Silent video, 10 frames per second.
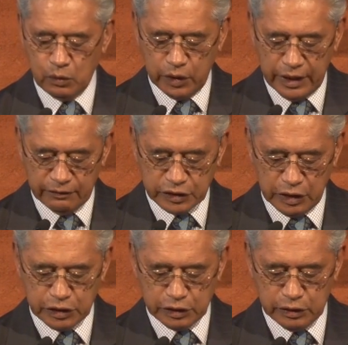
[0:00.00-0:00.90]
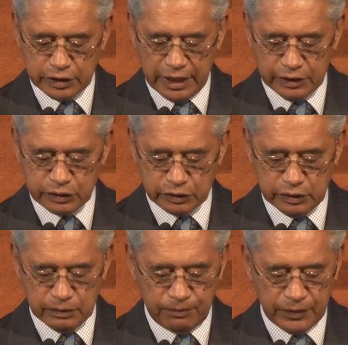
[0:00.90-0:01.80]
would have social,
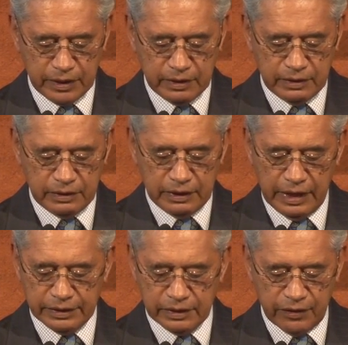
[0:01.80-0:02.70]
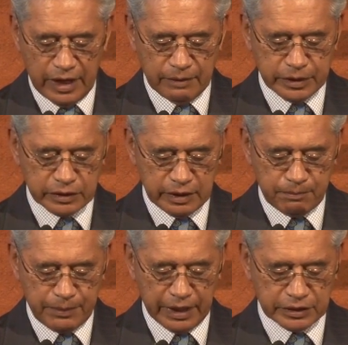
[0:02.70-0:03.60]
cultural, and environmental
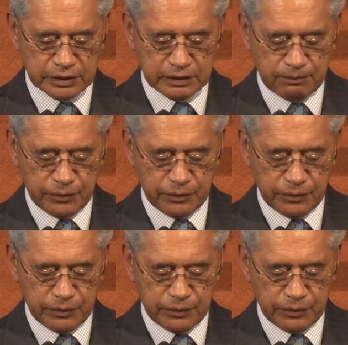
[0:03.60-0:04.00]
impacts,